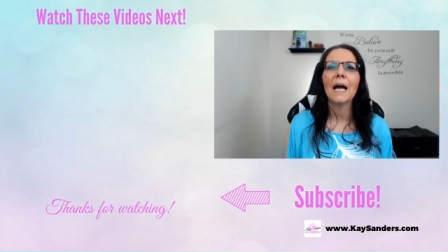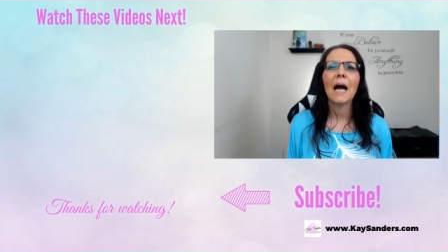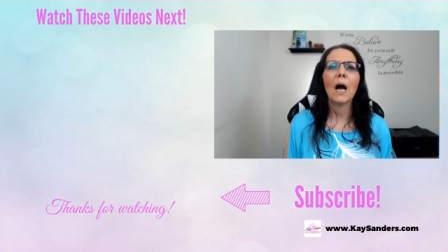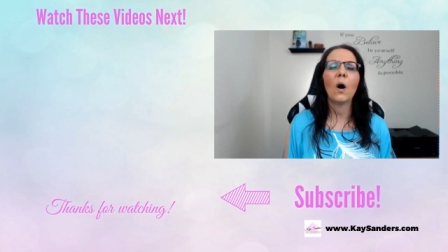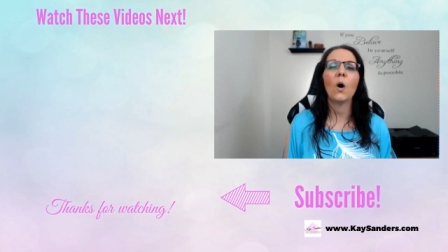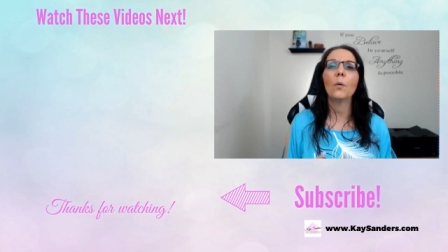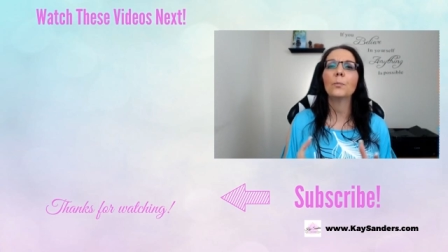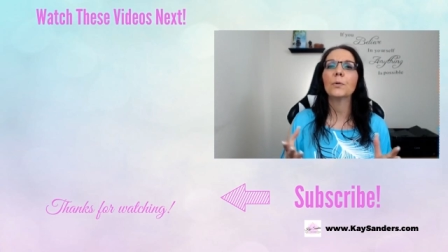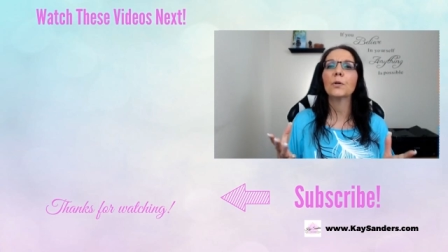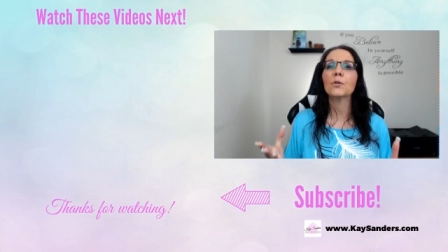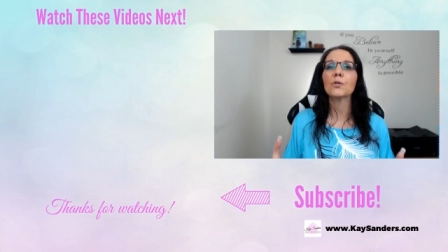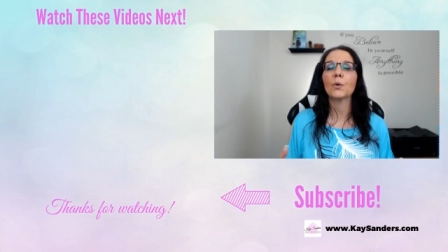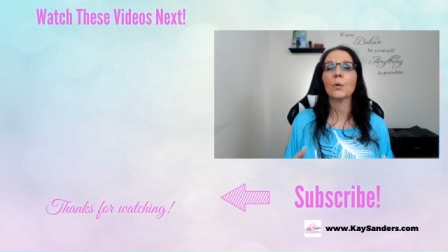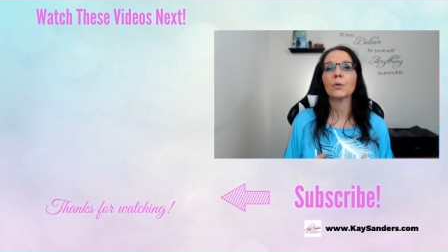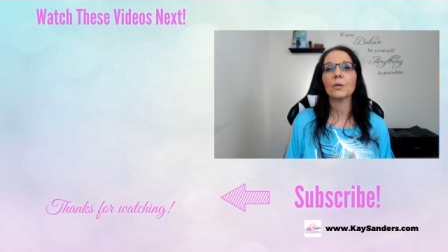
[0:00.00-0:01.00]
I hope you
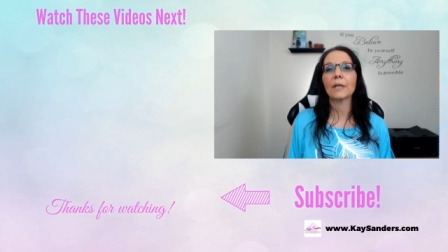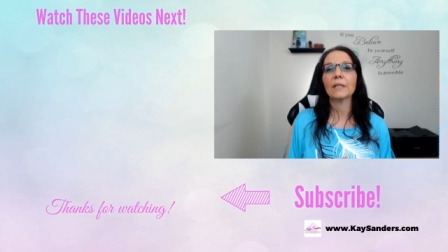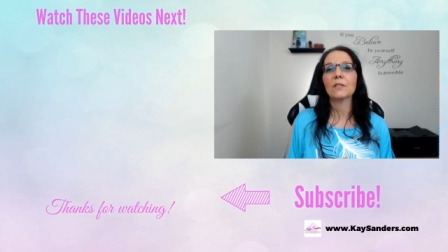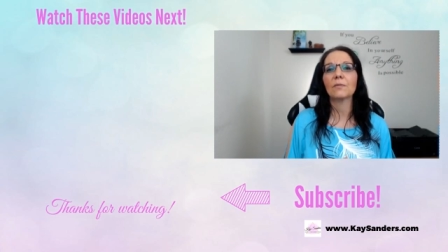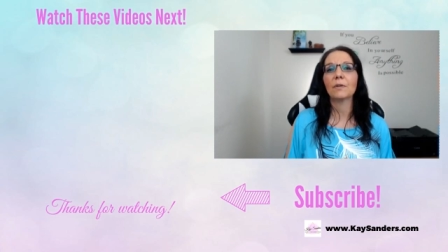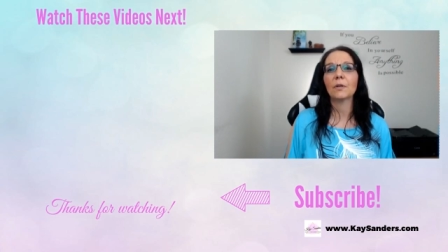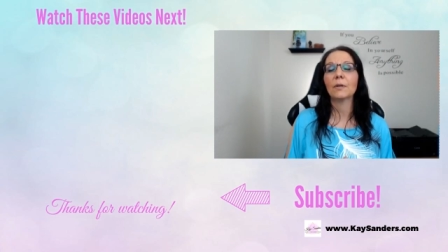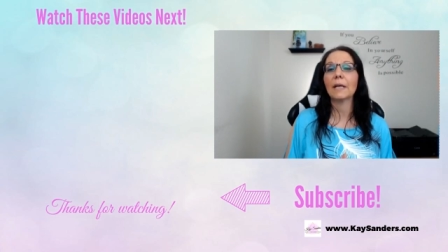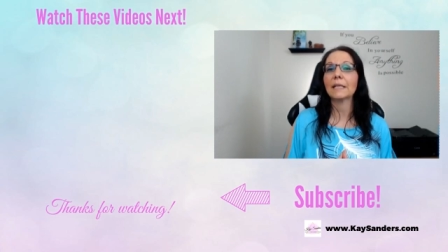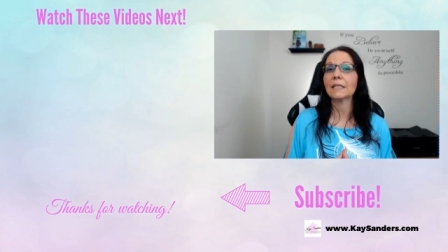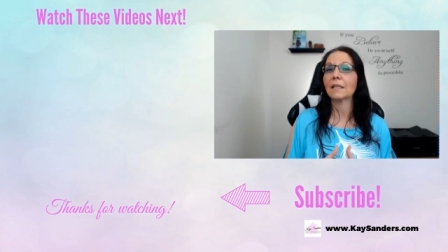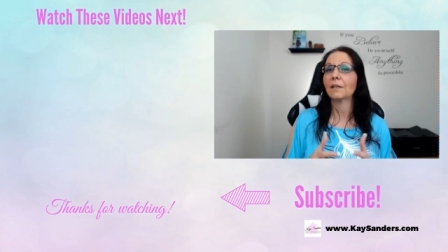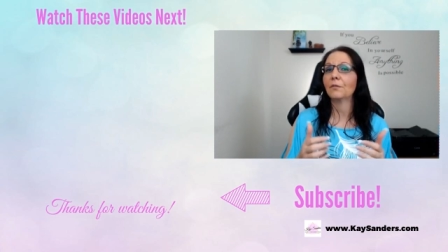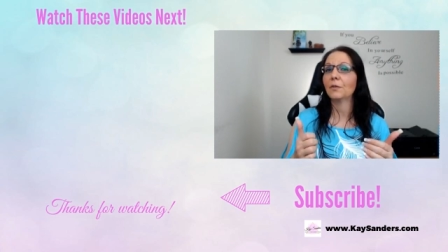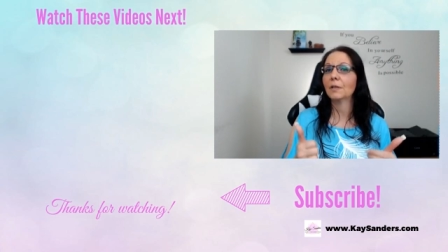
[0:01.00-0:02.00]
enjoyed today's video. Like I
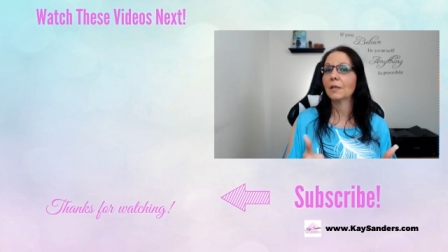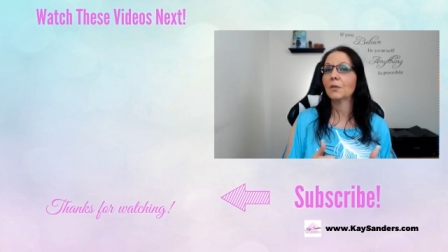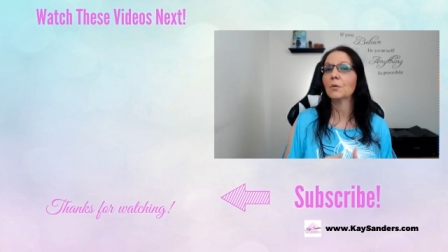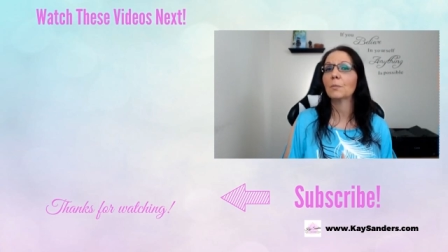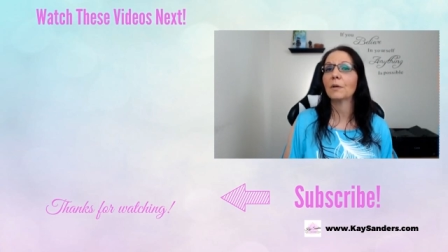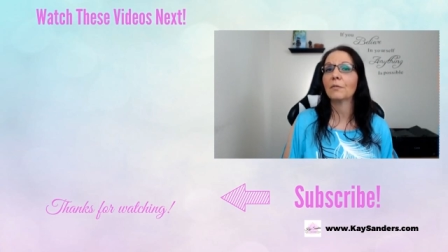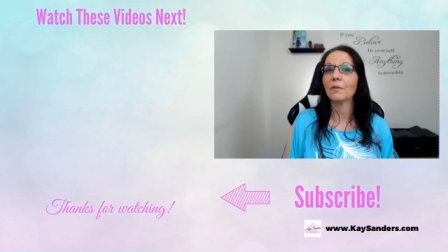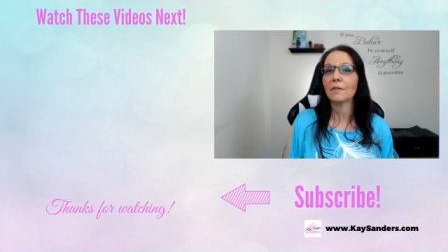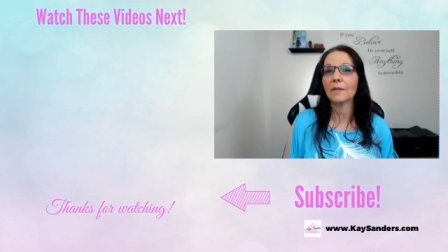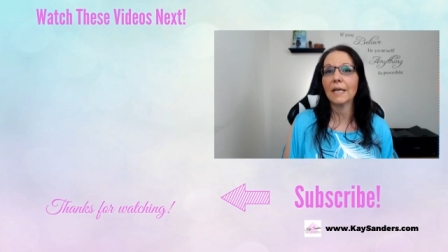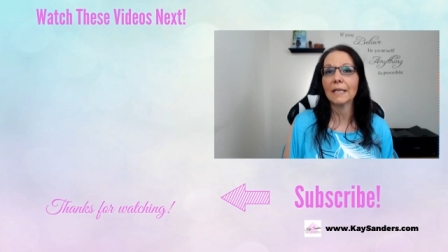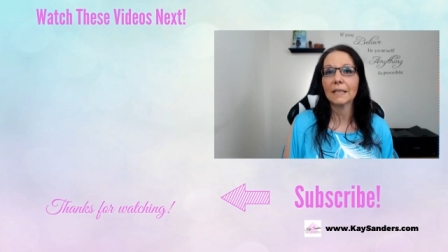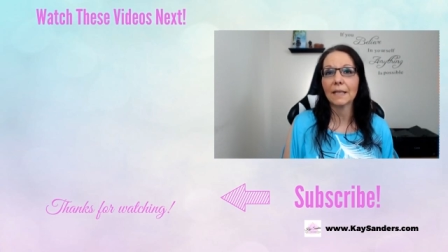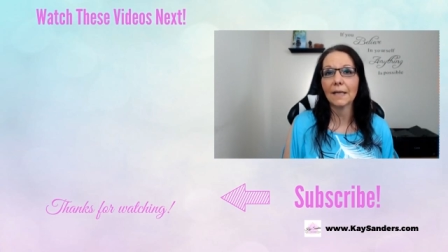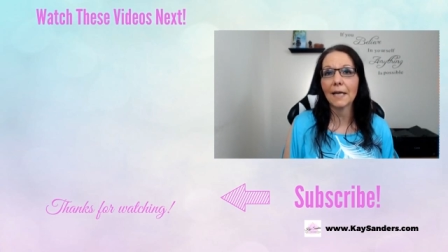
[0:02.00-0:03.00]
said, if you did, do me a favor,
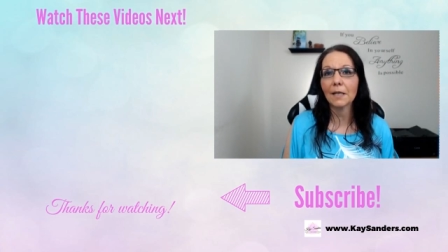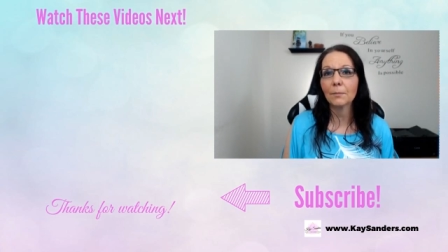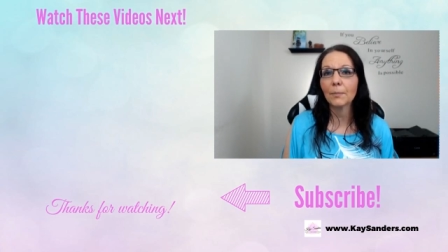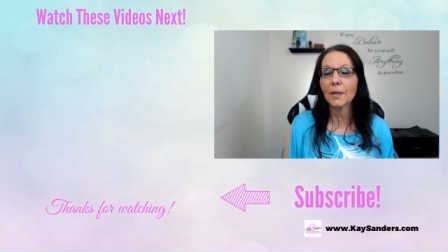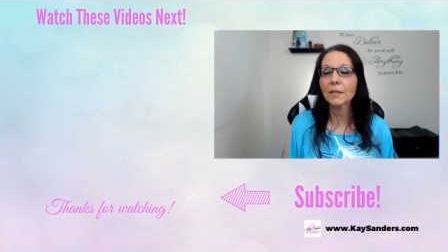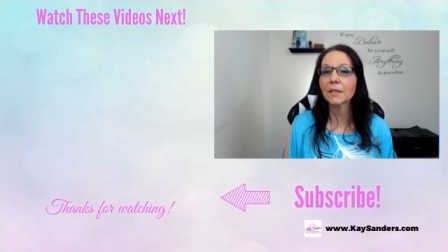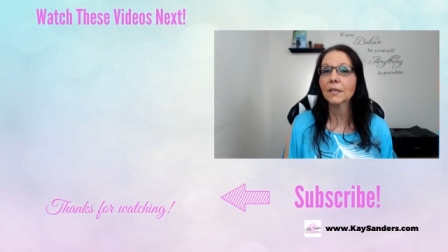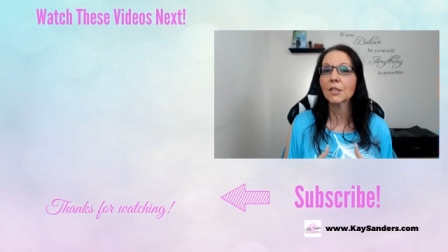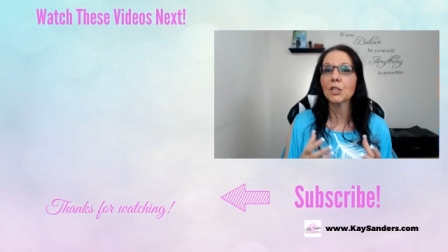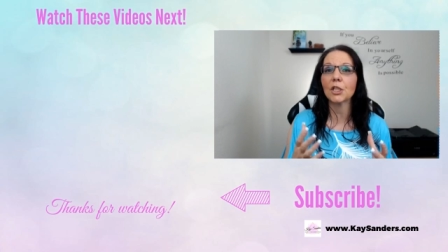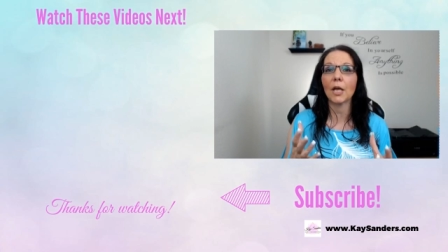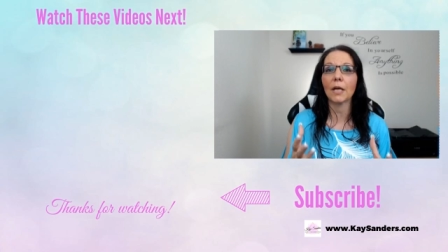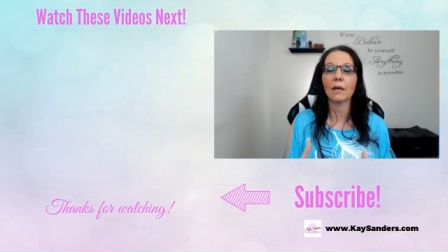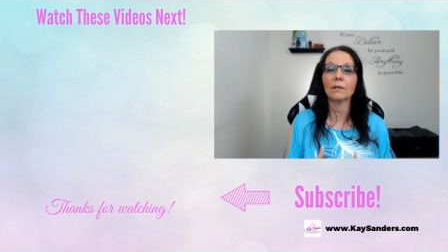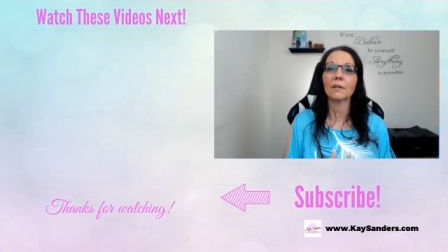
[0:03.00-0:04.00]
hit the like button.
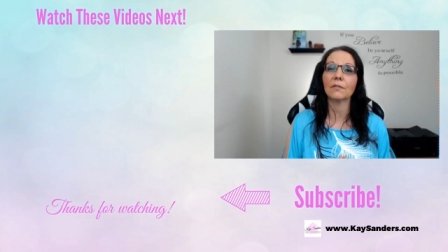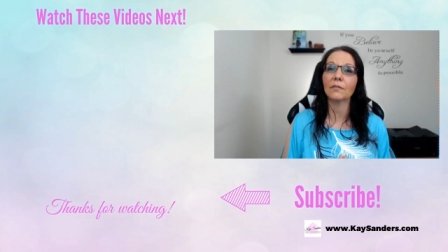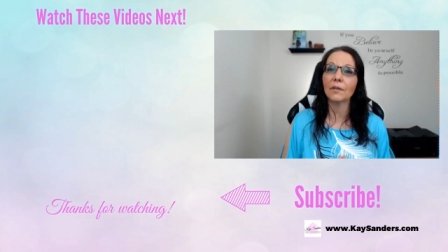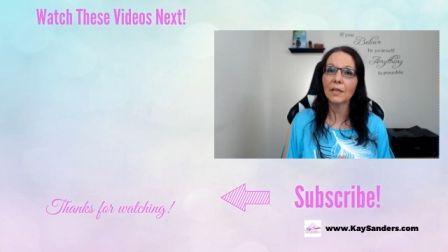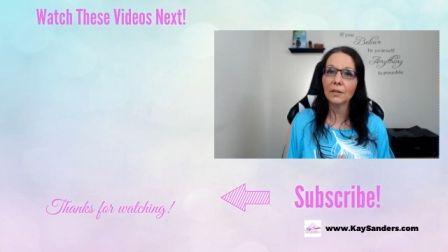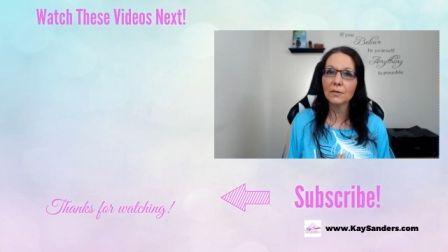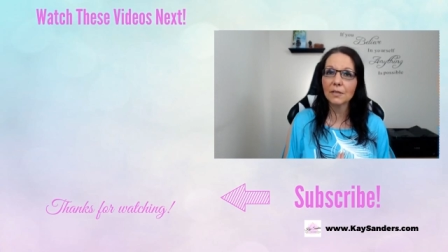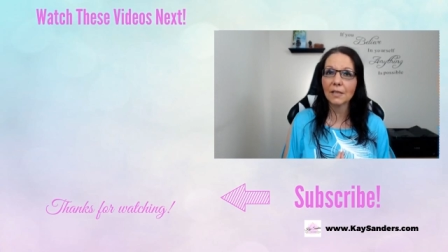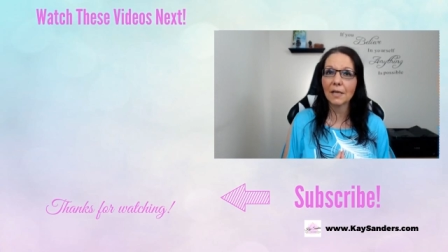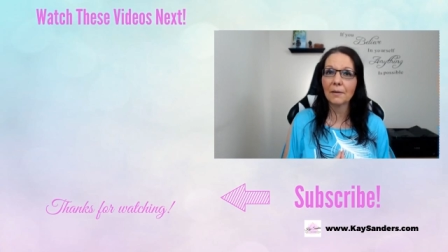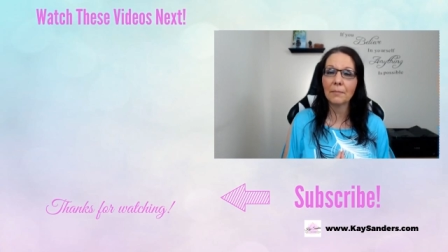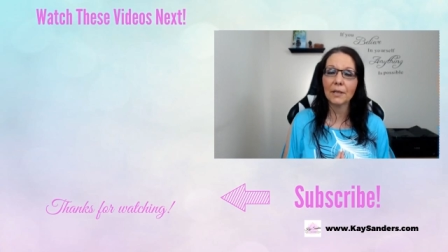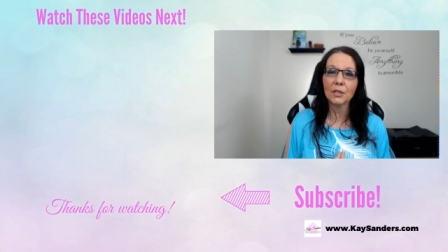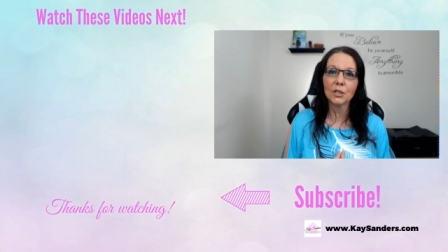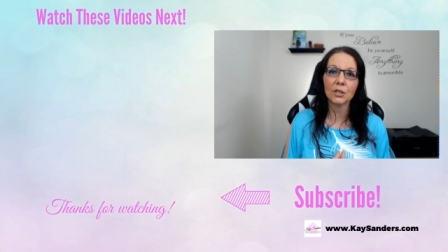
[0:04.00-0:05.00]
Check out the videos that I
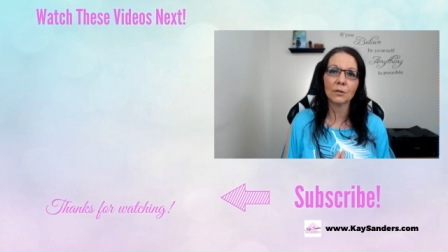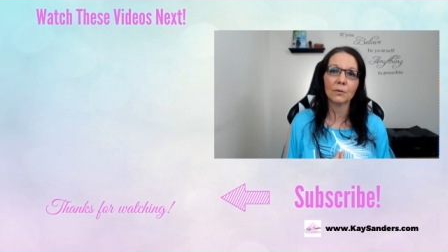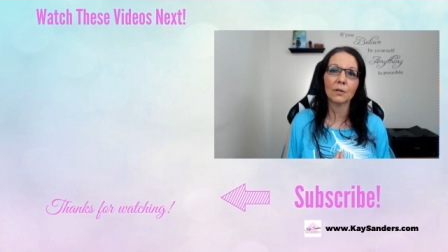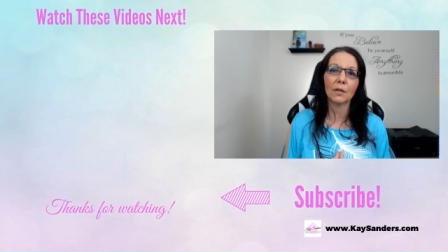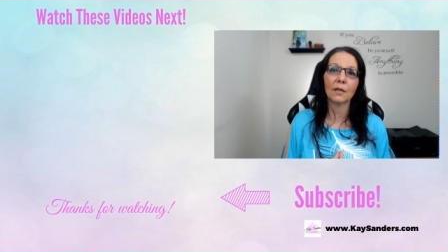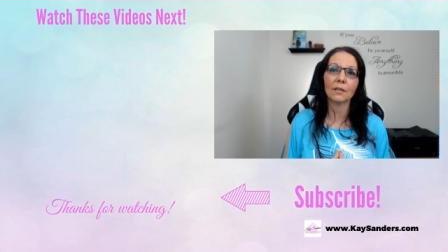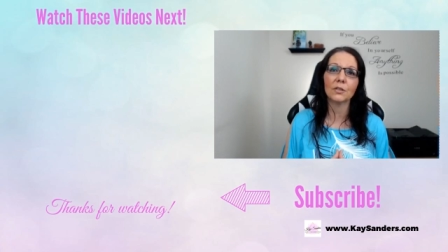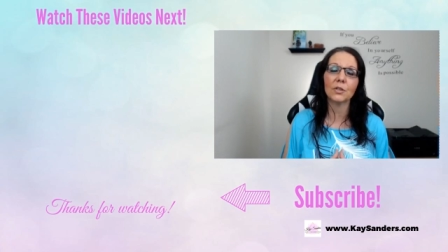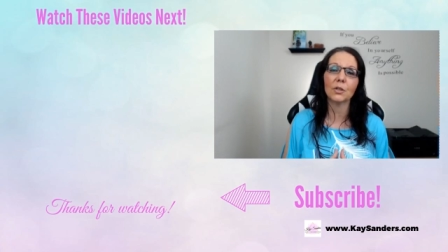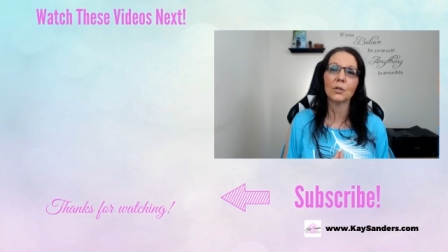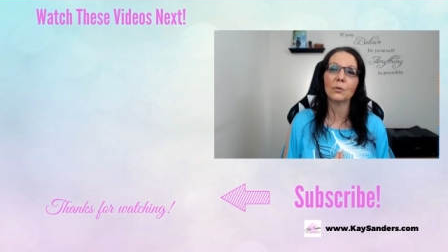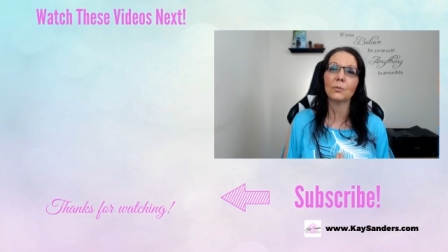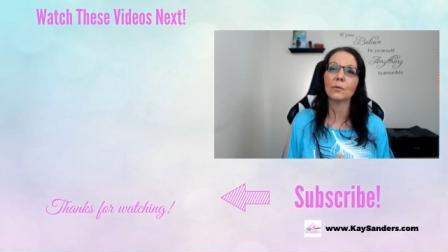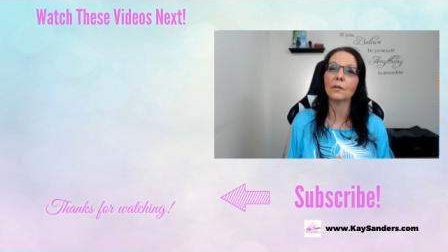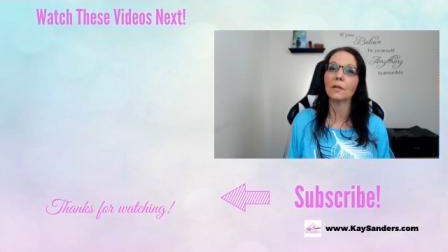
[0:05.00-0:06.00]
mentioned uh, to
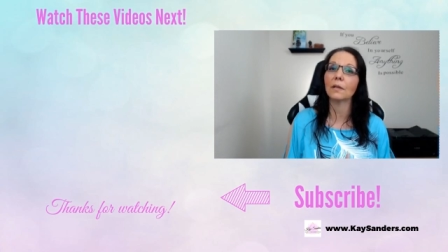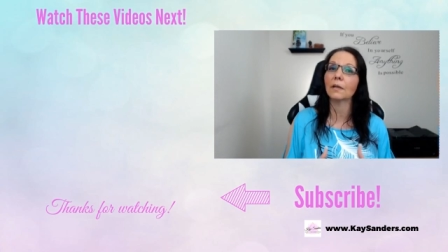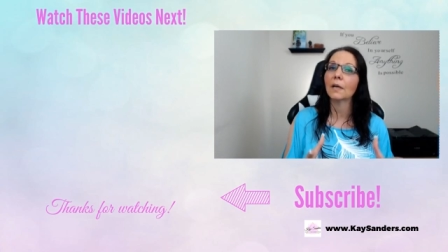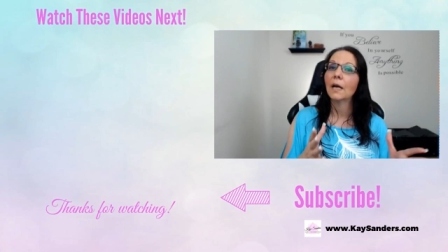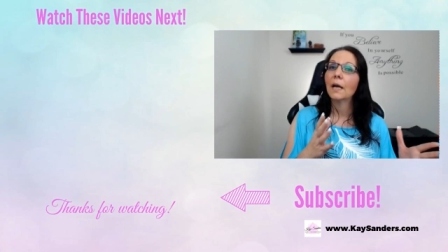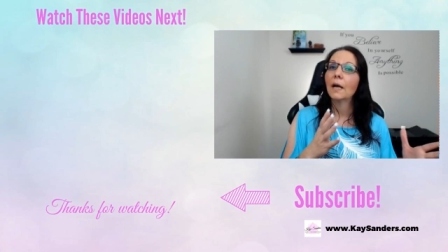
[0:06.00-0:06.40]
you, the